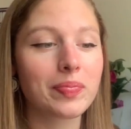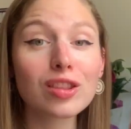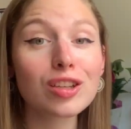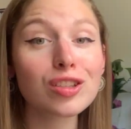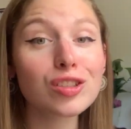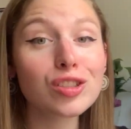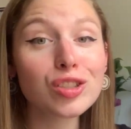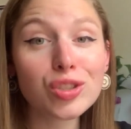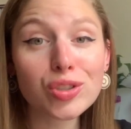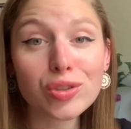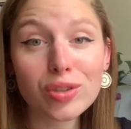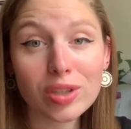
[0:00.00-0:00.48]
The
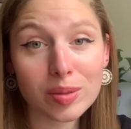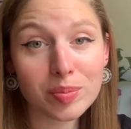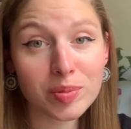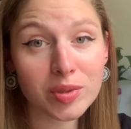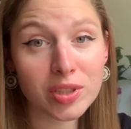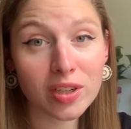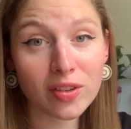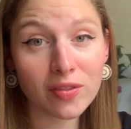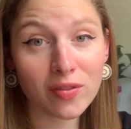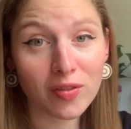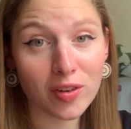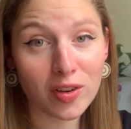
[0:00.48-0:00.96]

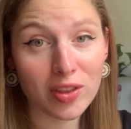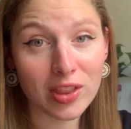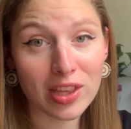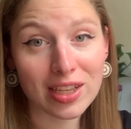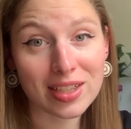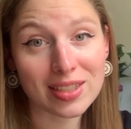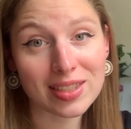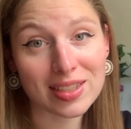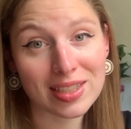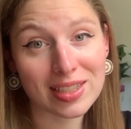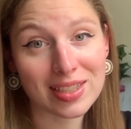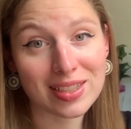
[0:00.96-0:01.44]
description for
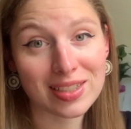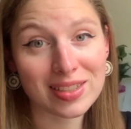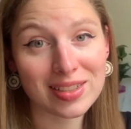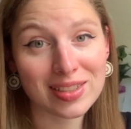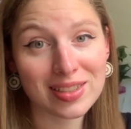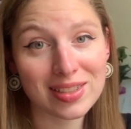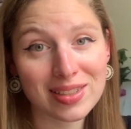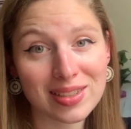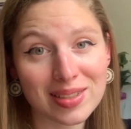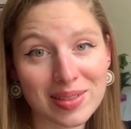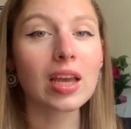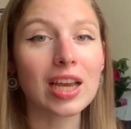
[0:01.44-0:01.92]
this
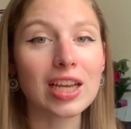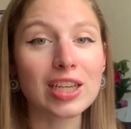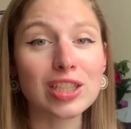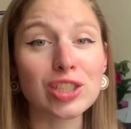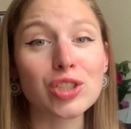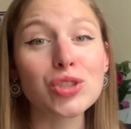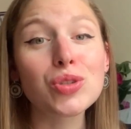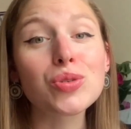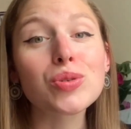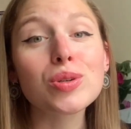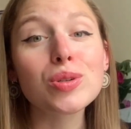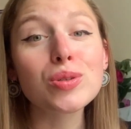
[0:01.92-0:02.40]
is a
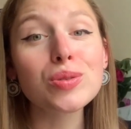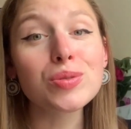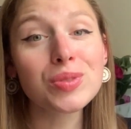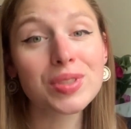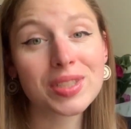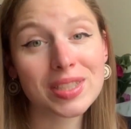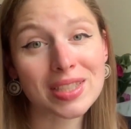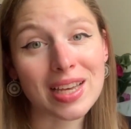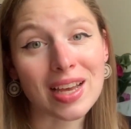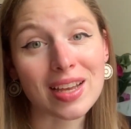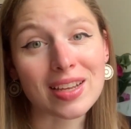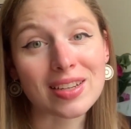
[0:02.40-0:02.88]
true
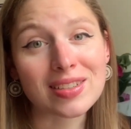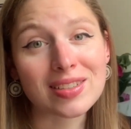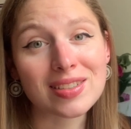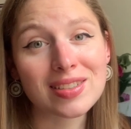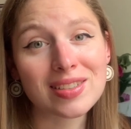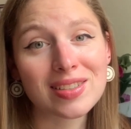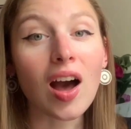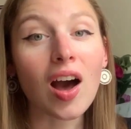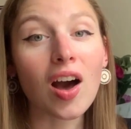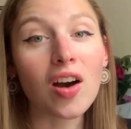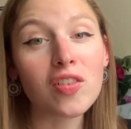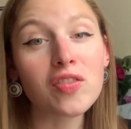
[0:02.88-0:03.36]

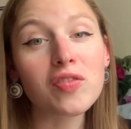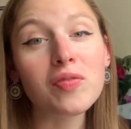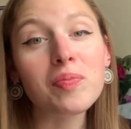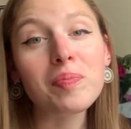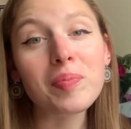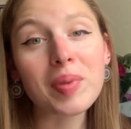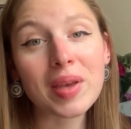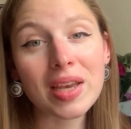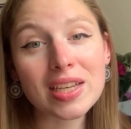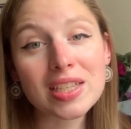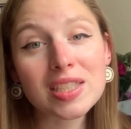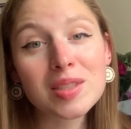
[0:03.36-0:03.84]
scent of
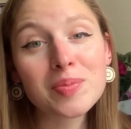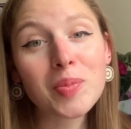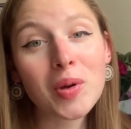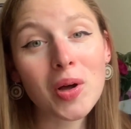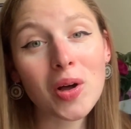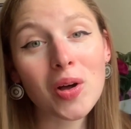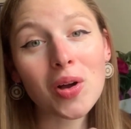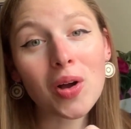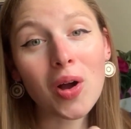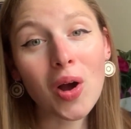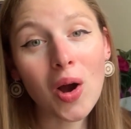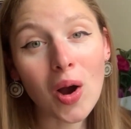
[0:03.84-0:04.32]

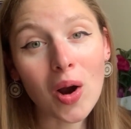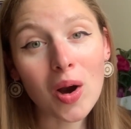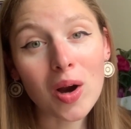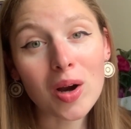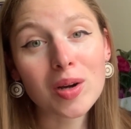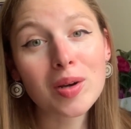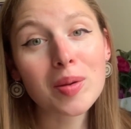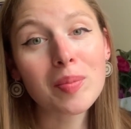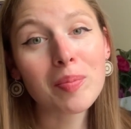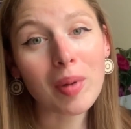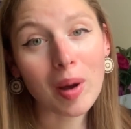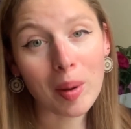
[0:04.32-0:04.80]
baseball
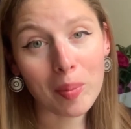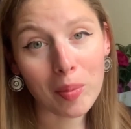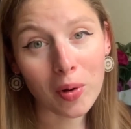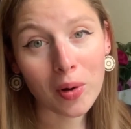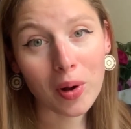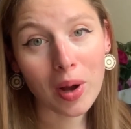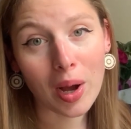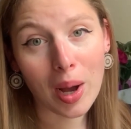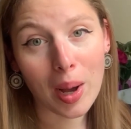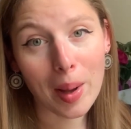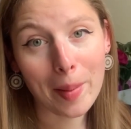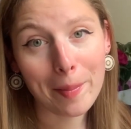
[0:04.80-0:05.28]
card
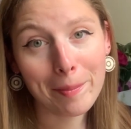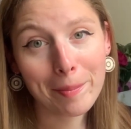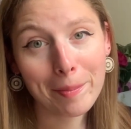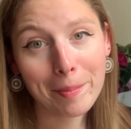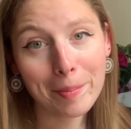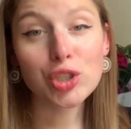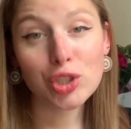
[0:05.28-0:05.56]
bubblegum,